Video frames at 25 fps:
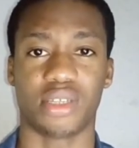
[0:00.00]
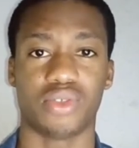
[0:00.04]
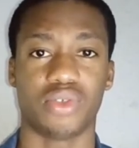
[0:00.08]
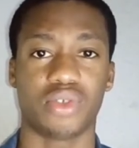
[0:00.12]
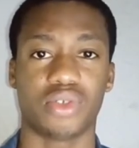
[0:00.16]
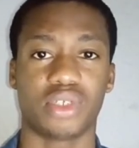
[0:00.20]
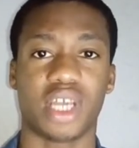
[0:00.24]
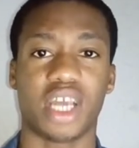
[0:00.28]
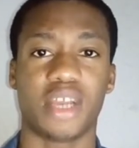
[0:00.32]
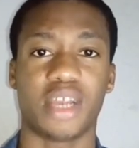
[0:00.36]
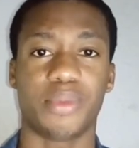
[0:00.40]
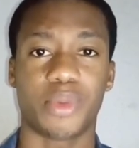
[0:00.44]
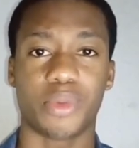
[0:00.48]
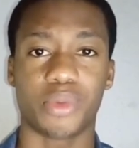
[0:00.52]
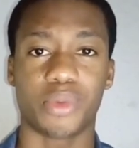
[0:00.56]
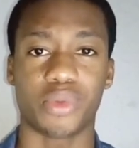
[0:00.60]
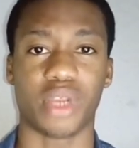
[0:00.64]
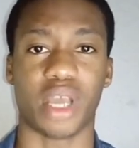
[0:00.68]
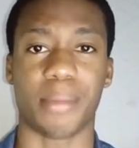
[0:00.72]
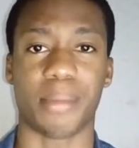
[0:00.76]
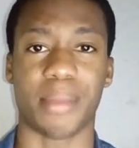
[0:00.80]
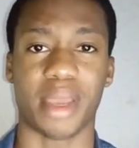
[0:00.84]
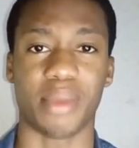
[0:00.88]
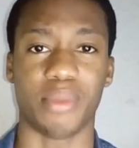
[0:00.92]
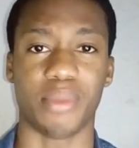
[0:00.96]
those are the people
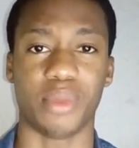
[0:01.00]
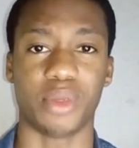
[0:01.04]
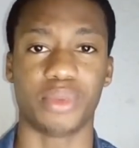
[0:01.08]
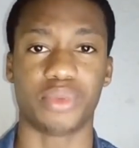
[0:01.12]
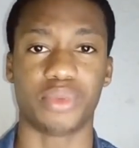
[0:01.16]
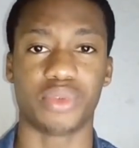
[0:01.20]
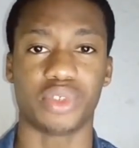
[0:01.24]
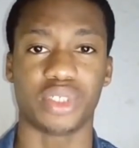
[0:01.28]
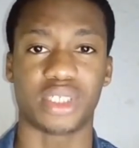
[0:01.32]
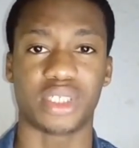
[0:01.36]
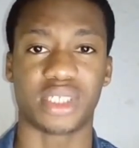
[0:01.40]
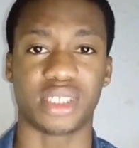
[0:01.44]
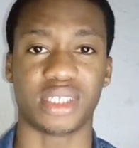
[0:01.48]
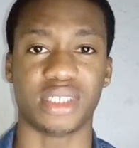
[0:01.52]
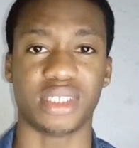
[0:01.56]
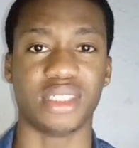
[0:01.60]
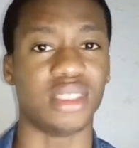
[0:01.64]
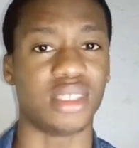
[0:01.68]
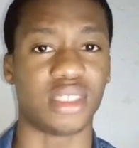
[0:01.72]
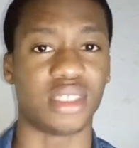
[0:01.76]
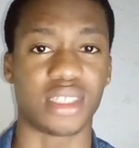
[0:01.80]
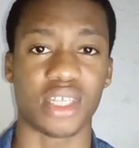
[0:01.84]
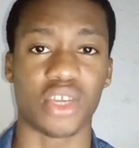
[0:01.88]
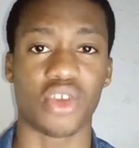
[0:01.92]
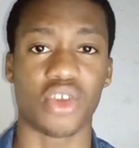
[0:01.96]
that might be able to
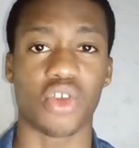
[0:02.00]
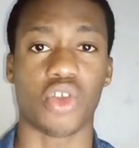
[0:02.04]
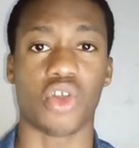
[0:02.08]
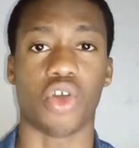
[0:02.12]
see it,